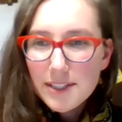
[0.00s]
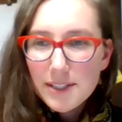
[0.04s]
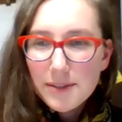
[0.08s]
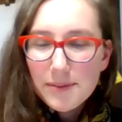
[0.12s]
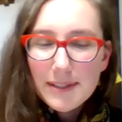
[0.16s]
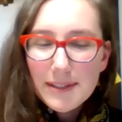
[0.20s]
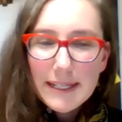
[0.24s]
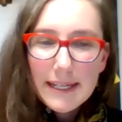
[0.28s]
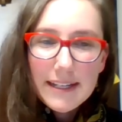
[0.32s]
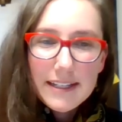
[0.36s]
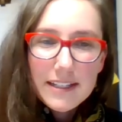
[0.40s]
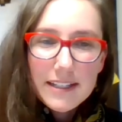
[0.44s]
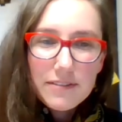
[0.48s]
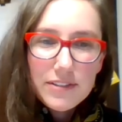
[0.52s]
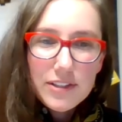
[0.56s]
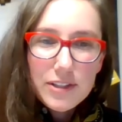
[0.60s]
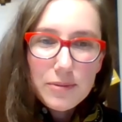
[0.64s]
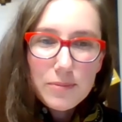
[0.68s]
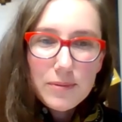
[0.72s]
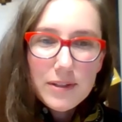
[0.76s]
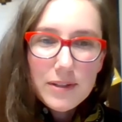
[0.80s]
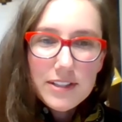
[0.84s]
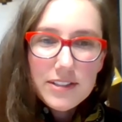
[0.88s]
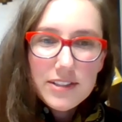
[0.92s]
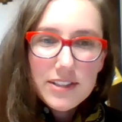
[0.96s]
So again, if
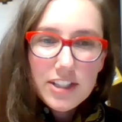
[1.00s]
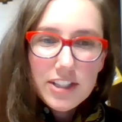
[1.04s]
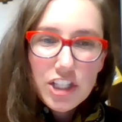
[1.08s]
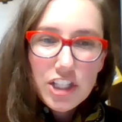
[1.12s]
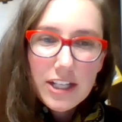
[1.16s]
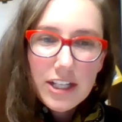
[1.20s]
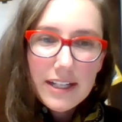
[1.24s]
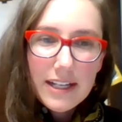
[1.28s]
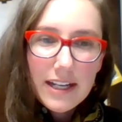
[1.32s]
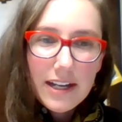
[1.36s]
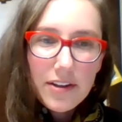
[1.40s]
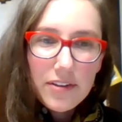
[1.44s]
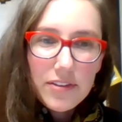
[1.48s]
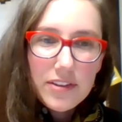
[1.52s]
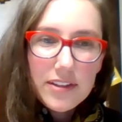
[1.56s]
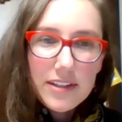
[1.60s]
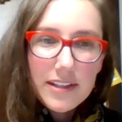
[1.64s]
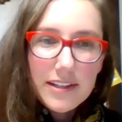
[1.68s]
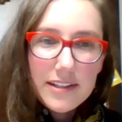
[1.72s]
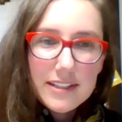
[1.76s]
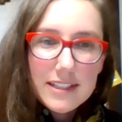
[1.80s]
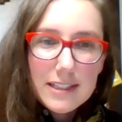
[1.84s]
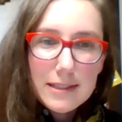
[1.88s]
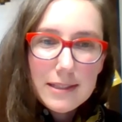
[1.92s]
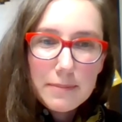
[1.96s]
you want to check out the
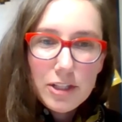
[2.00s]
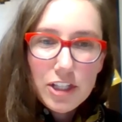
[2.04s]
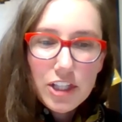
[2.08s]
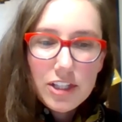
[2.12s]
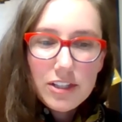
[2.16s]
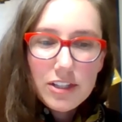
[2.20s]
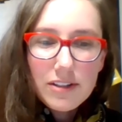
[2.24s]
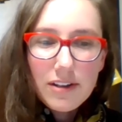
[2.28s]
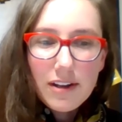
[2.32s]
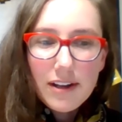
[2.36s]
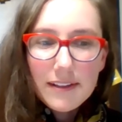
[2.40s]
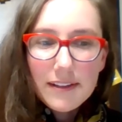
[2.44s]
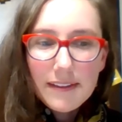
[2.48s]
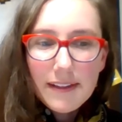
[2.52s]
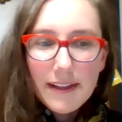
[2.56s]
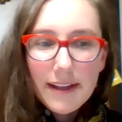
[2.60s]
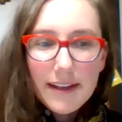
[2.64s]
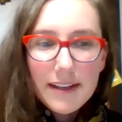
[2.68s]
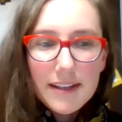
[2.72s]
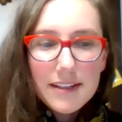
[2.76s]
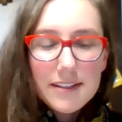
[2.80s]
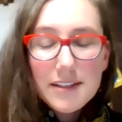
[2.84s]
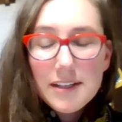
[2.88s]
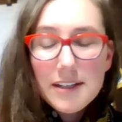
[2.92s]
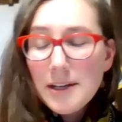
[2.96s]
exhibition
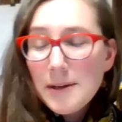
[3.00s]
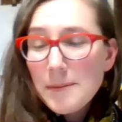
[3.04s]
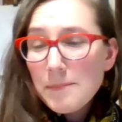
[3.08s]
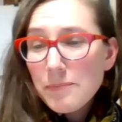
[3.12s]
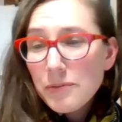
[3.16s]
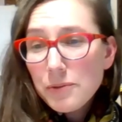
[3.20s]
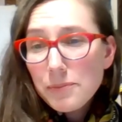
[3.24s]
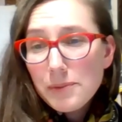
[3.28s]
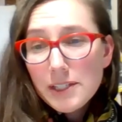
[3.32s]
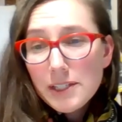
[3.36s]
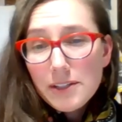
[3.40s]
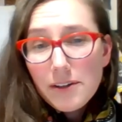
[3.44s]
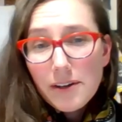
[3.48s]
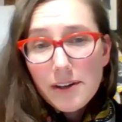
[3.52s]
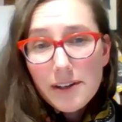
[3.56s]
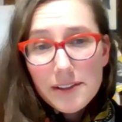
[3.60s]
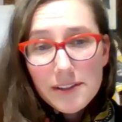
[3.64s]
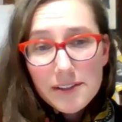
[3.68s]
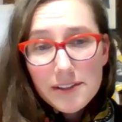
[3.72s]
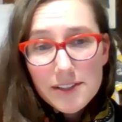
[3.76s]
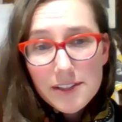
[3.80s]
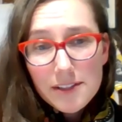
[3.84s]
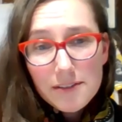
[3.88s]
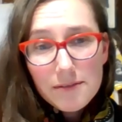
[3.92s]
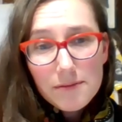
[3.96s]
online,
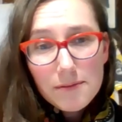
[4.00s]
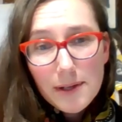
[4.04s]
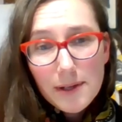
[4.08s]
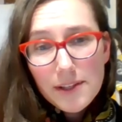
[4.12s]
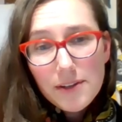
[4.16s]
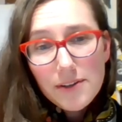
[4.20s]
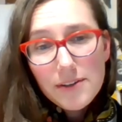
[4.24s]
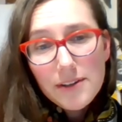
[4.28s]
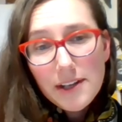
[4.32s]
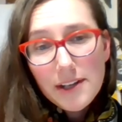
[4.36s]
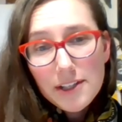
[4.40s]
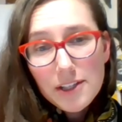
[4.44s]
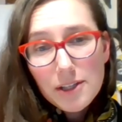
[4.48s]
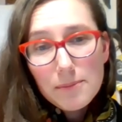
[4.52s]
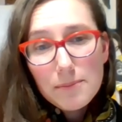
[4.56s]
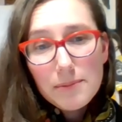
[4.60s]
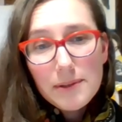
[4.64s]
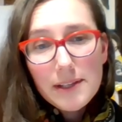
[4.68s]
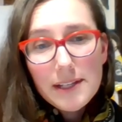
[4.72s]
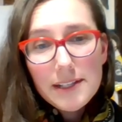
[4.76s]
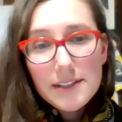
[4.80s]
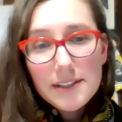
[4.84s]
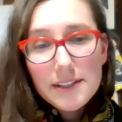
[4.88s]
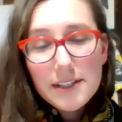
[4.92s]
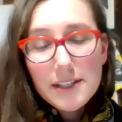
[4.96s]
regardless of whether or not you
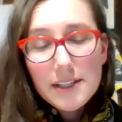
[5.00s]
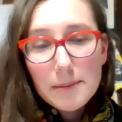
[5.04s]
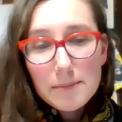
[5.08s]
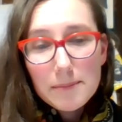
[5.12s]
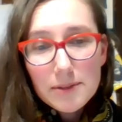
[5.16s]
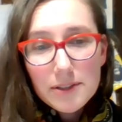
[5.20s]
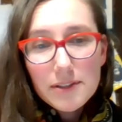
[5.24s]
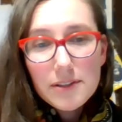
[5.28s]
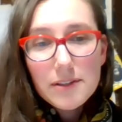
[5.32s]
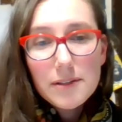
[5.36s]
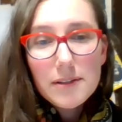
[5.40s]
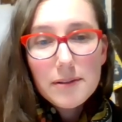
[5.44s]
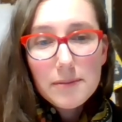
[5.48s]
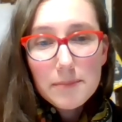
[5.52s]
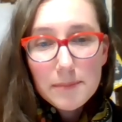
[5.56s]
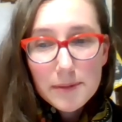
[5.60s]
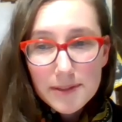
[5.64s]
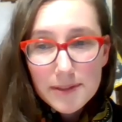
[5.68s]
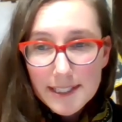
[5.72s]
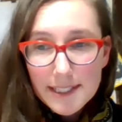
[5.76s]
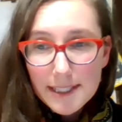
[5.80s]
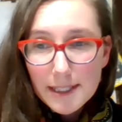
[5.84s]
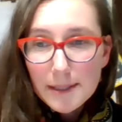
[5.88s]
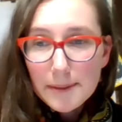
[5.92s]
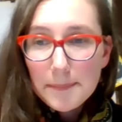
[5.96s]
plan to come to the
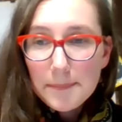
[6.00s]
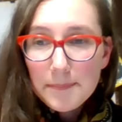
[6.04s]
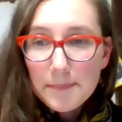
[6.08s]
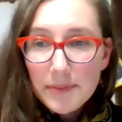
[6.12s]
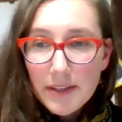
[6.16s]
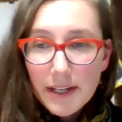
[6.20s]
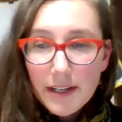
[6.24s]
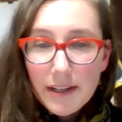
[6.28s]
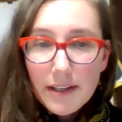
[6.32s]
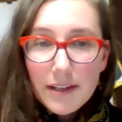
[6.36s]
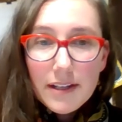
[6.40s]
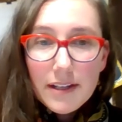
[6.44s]
museum,